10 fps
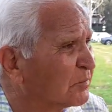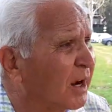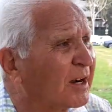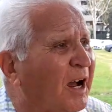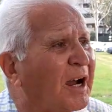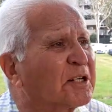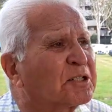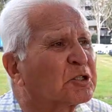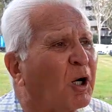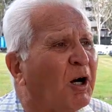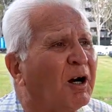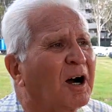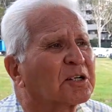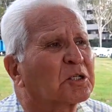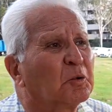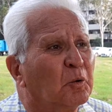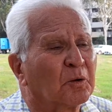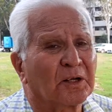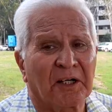and I saw a school,